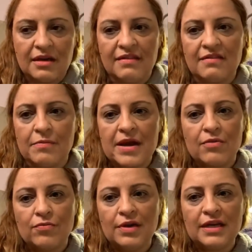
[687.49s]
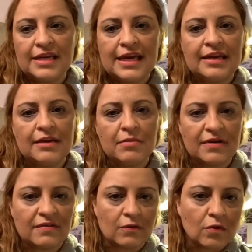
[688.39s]
It's about really getting my
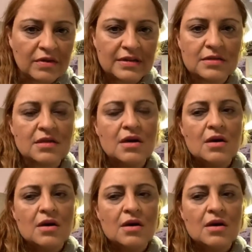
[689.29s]
stories,